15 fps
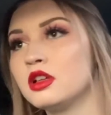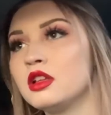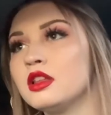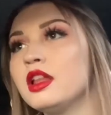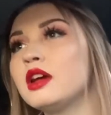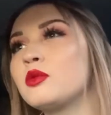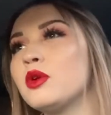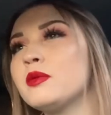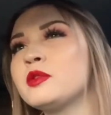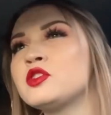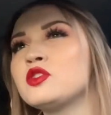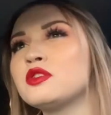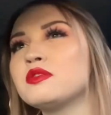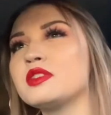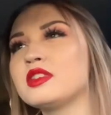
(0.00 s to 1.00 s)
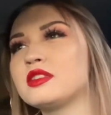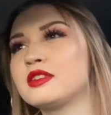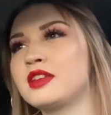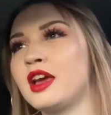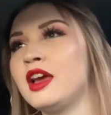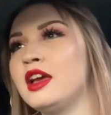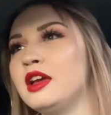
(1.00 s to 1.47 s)
Like, what would you even
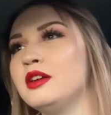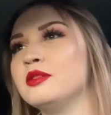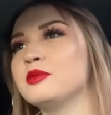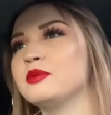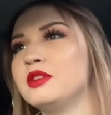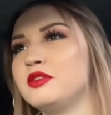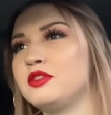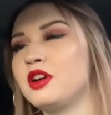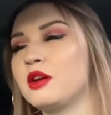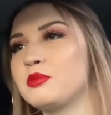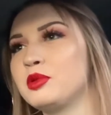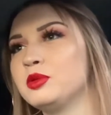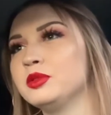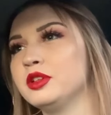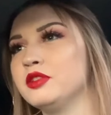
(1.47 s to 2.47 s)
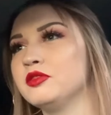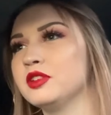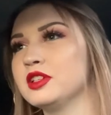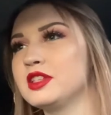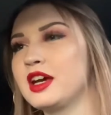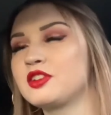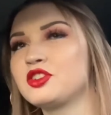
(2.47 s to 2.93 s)
say if you got pulled over?
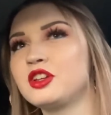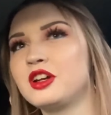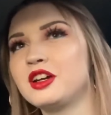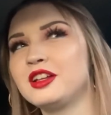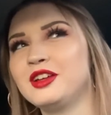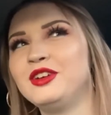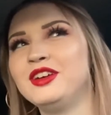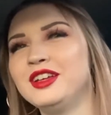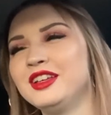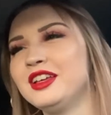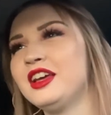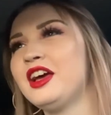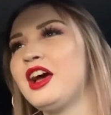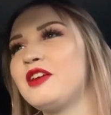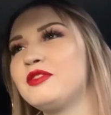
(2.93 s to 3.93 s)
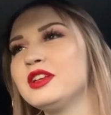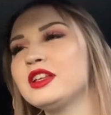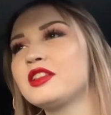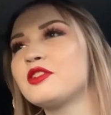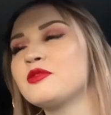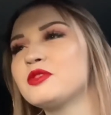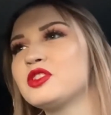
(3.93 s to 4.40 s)
It's actually kind of, I feel like
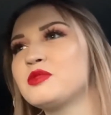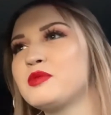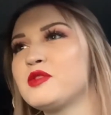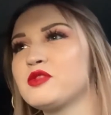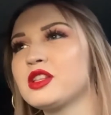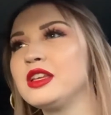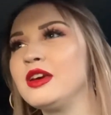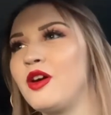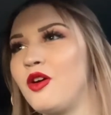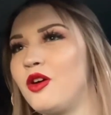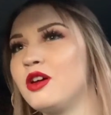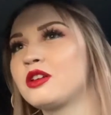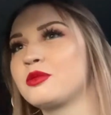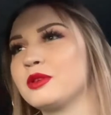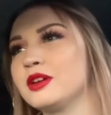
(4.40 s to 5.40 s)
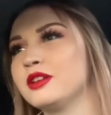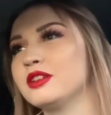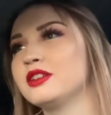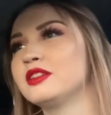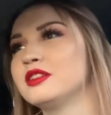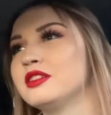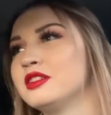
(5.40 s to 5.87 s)
that would just be really awkward.
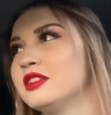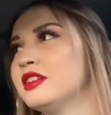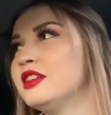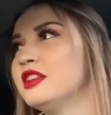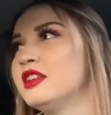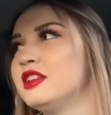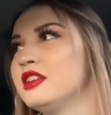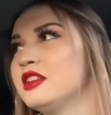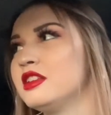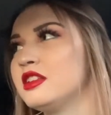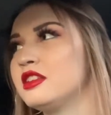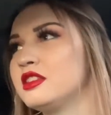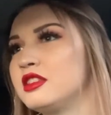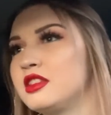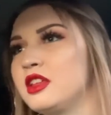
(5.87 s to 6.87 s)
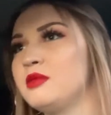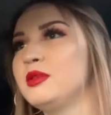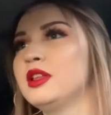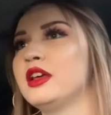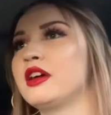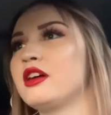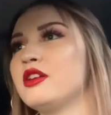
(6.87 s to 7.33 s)
They'd be
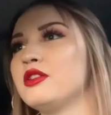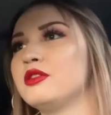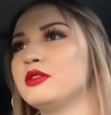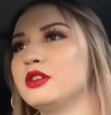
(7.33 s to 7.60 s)
like, oh,